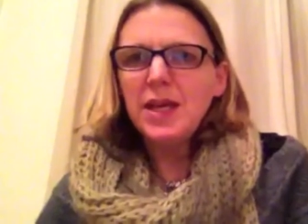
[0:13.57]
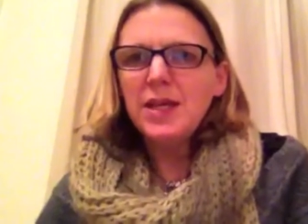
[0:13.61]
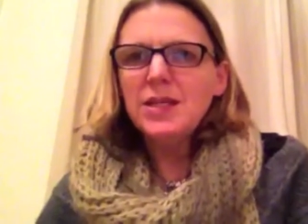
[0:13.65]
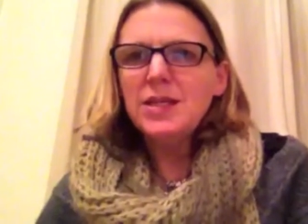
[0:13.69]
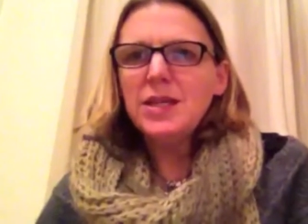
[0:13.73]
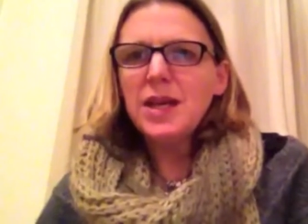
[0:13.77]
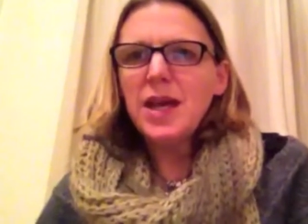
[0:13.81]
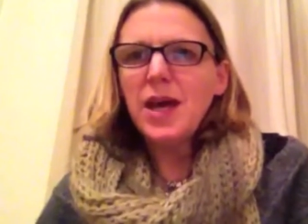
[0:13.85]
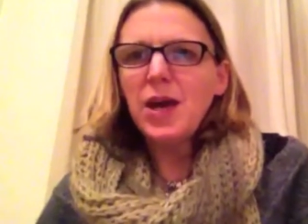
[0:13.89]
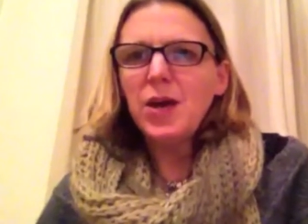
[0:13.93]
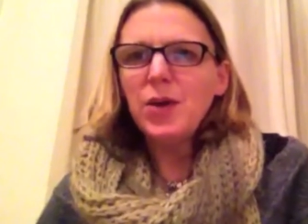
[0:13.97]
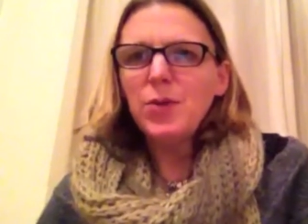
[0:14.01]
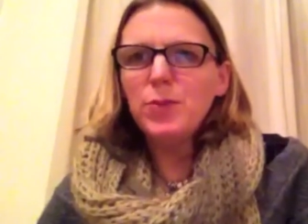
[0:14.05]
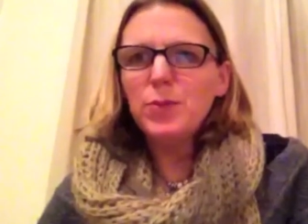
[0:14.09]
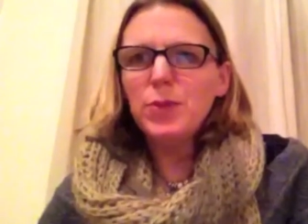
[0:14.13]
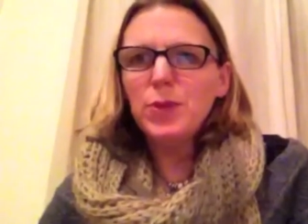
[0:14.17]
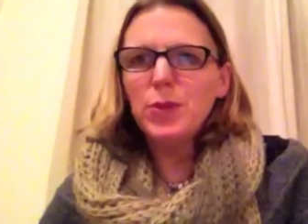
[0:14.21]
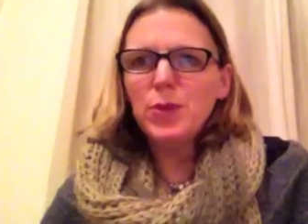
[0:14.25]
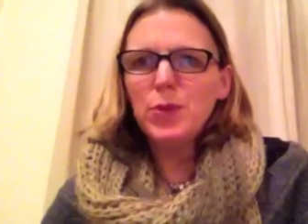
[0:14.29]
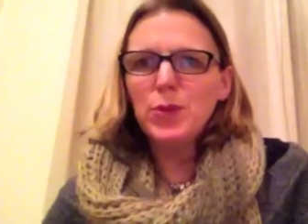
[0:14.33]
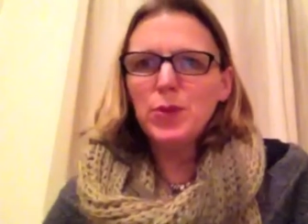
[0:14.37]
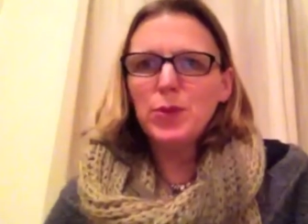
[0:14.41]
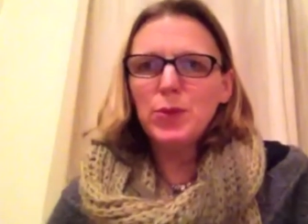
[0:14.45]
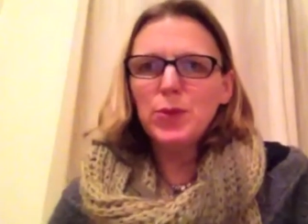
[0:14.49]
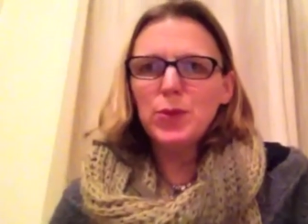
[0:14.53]
to help
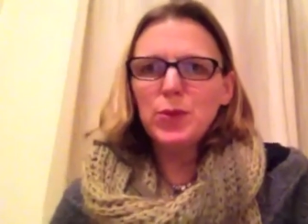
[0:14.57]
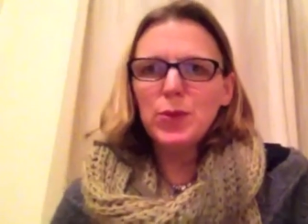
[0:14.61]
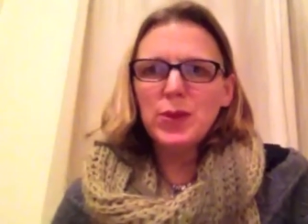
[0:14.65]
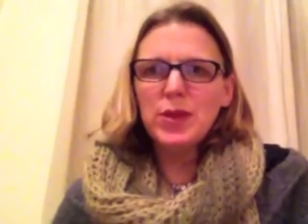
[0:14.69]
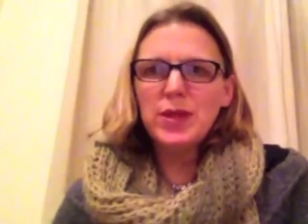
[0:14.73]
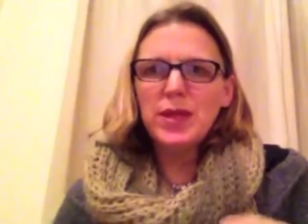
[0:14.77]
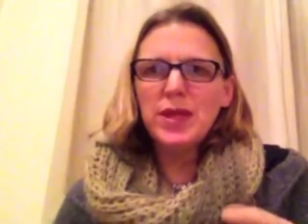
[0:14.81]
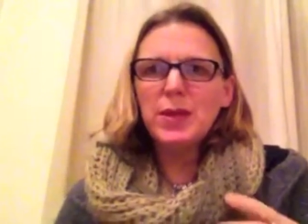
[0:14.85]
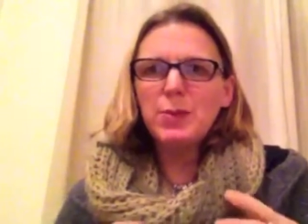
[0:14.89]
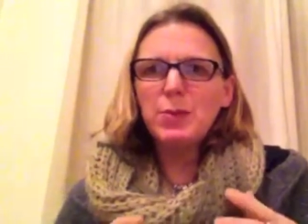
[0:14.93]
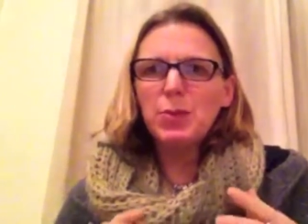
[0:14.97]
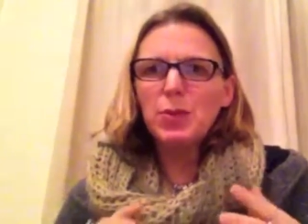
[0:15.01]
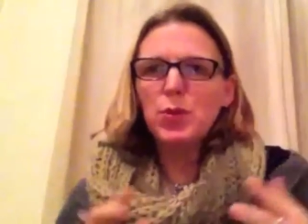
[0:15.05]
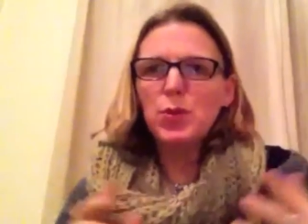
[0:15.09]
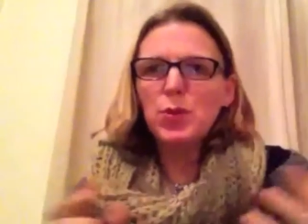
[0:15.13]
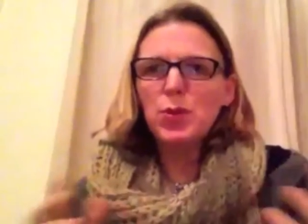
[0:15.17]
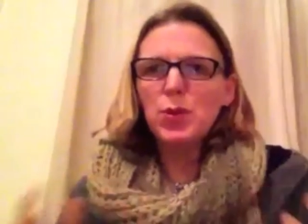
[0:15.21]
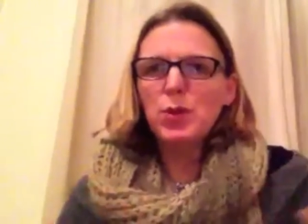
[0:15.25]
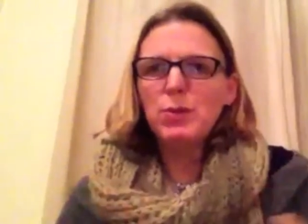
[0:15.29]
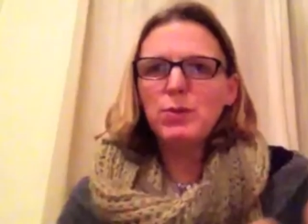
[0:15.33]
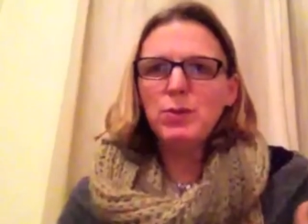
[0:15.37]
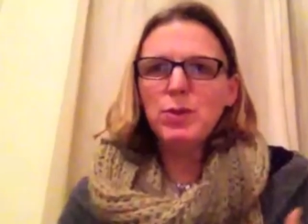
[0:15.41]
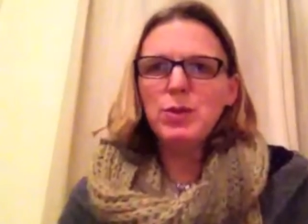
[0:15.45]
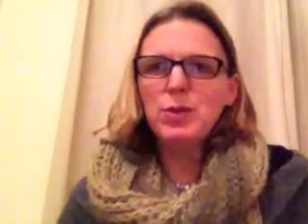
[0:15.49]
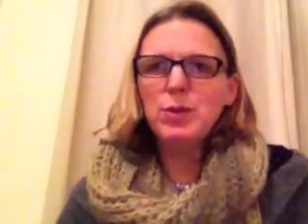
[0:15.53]
you keep your
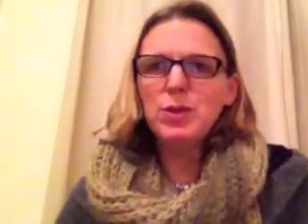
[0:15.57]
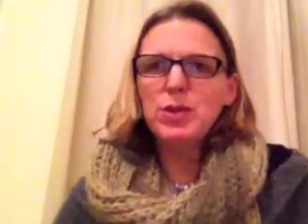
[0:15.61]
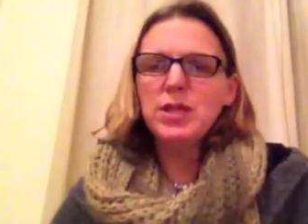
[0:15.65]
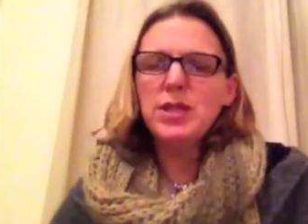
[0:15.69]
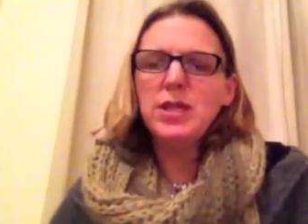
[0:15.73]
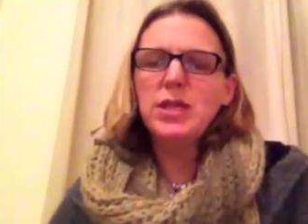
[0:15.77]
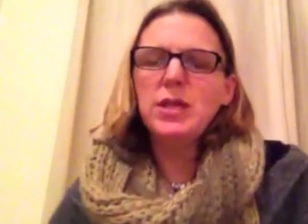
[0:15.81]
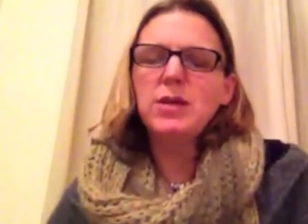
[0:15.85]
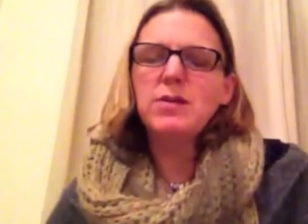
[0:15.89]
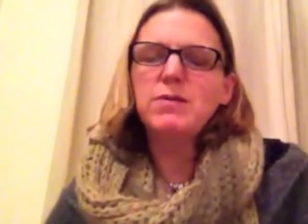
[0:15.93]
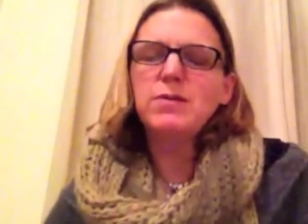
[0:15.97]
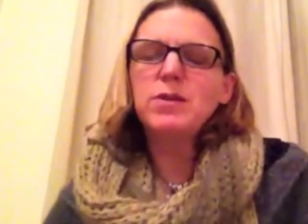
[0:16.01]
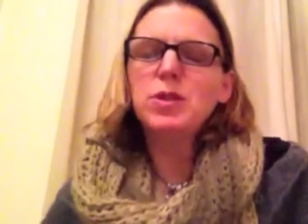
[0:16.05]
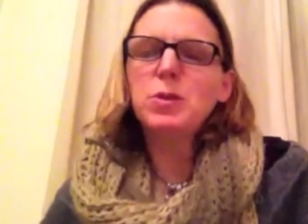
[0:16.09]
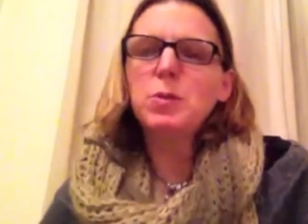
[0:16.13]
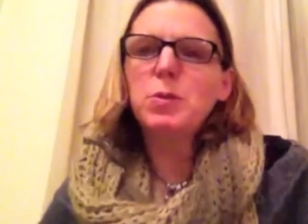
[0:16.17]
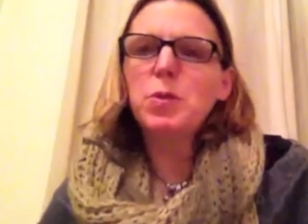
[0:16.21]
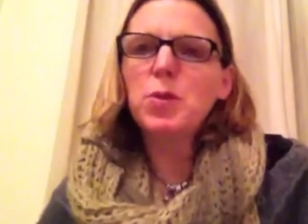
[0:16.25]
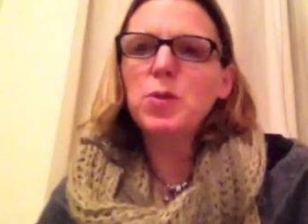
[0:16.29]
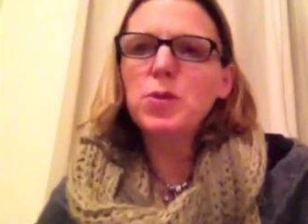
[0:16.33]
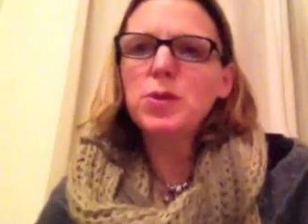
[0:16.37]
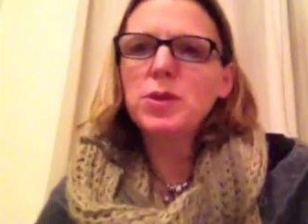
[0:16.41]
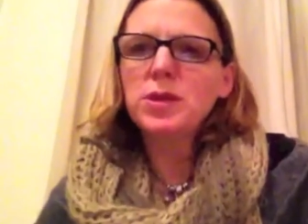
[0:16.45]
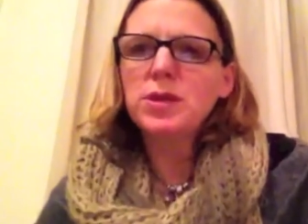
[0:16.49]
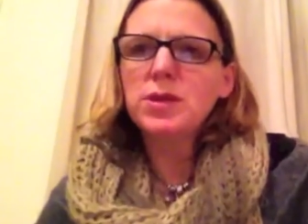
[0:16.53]
community of
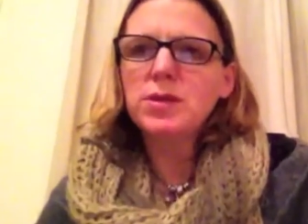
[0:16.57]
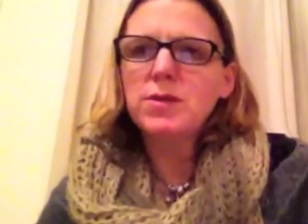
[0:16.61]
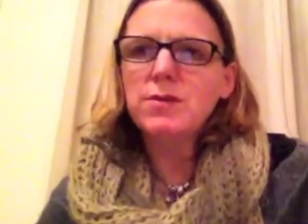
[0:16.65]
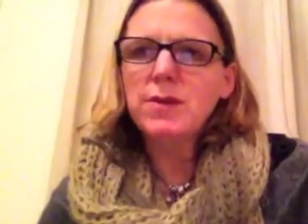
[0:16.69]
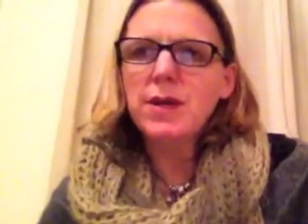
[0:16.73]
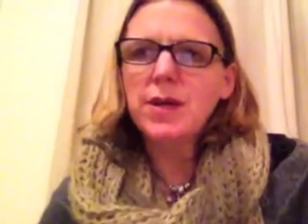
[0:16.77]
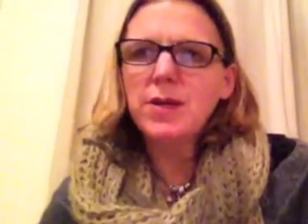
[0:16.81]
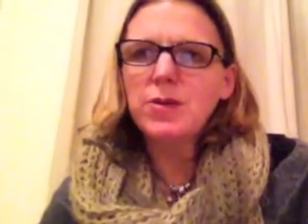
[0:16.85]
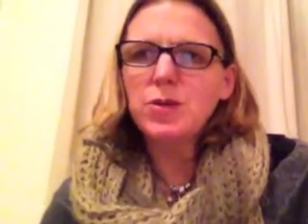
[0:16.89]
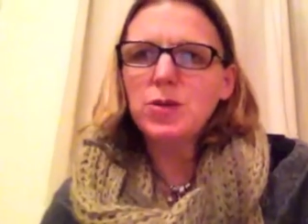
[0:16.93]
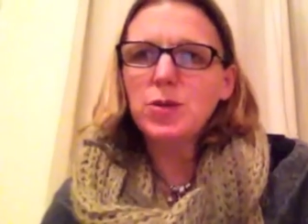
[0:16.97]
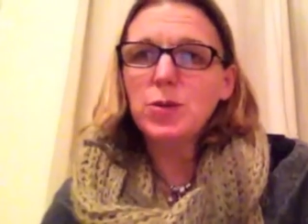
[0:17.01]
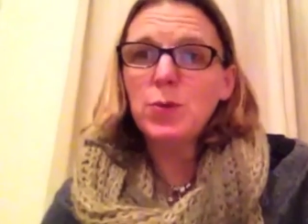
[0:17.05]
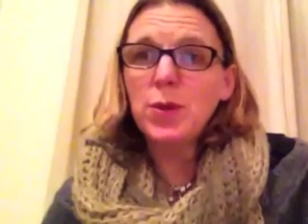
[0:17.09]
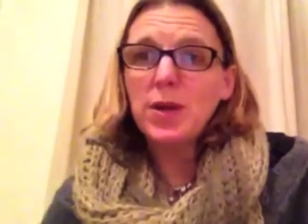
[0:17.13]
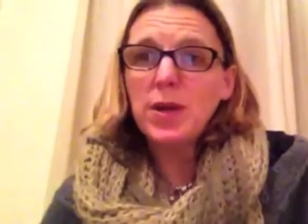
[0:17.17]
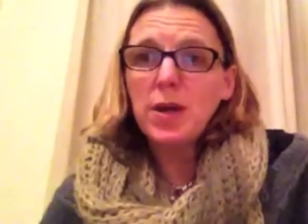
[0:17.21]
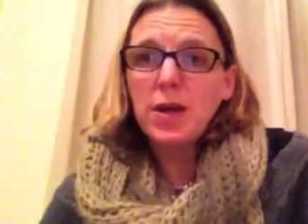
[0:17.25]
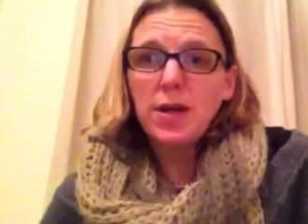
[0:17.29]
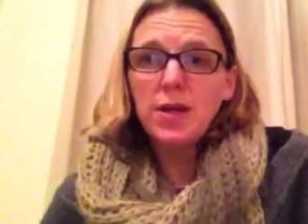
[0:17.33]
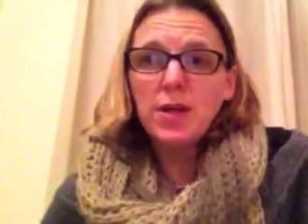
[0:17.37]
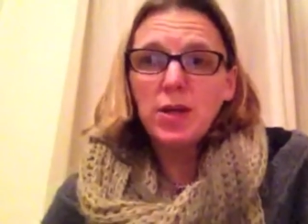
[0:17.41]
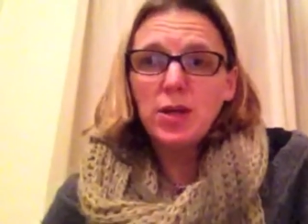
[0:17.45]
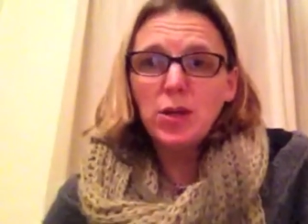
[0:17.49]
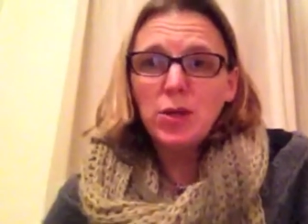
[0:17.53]
supporters around you when
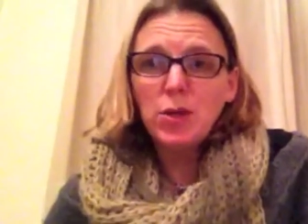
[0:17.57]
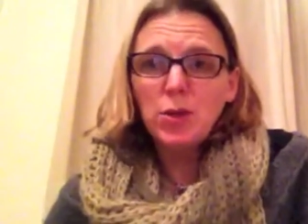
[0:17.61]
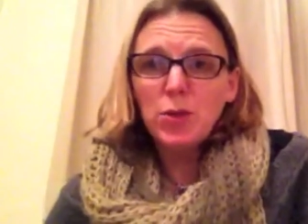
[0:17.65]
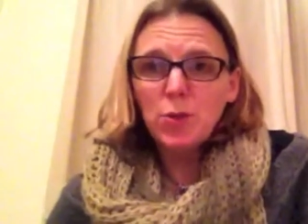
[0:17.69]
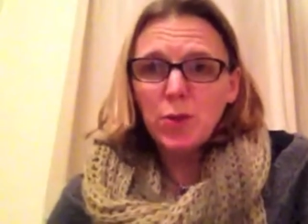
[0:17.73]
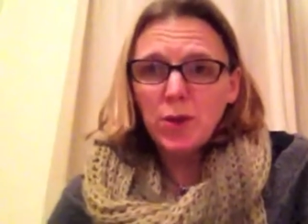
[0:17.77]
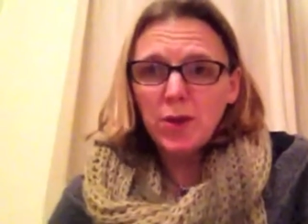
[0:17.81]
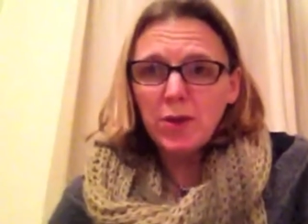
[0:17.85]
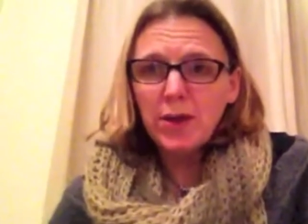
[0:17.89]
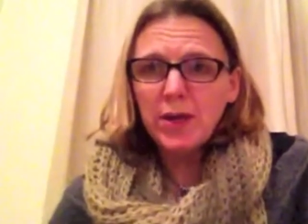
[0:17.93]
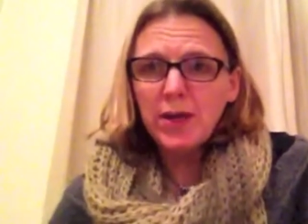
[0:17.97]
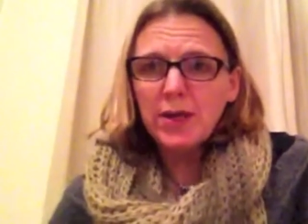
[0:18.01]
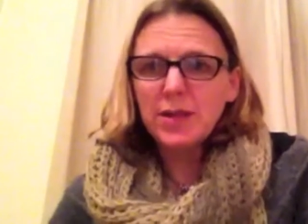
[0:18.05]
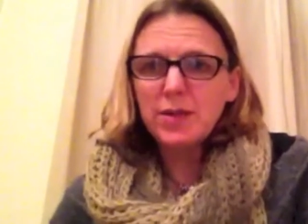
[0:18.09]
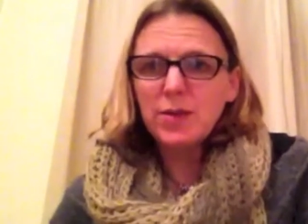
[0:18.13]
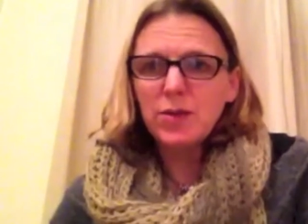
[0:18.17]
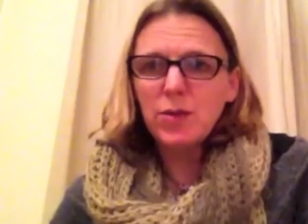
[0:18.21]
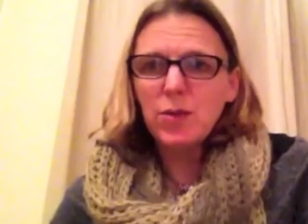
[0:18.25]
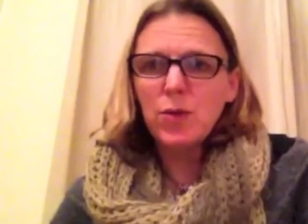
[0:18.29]
either you are ill